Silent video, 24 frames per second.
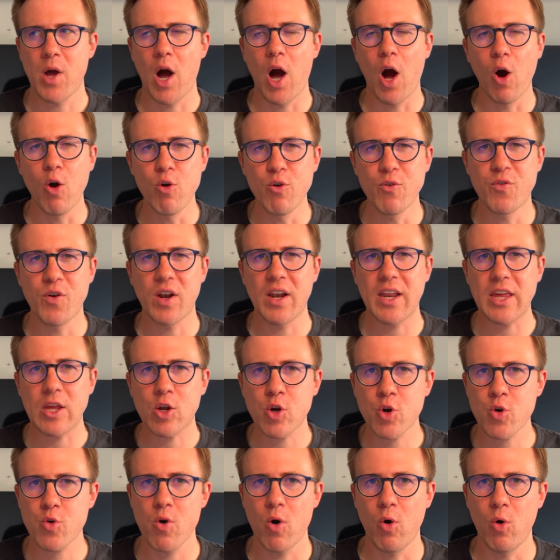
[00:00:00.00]
overly
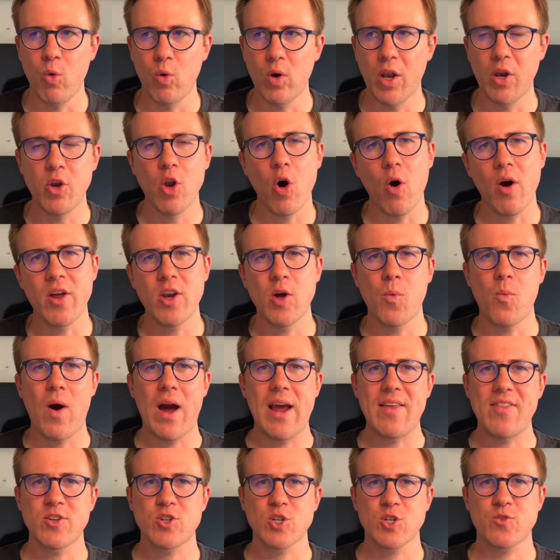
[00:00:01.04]
cruel. And not in a
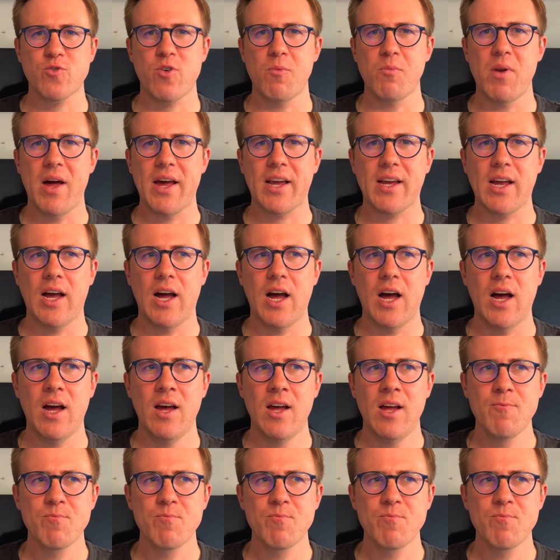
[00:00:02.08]
way that just from like a...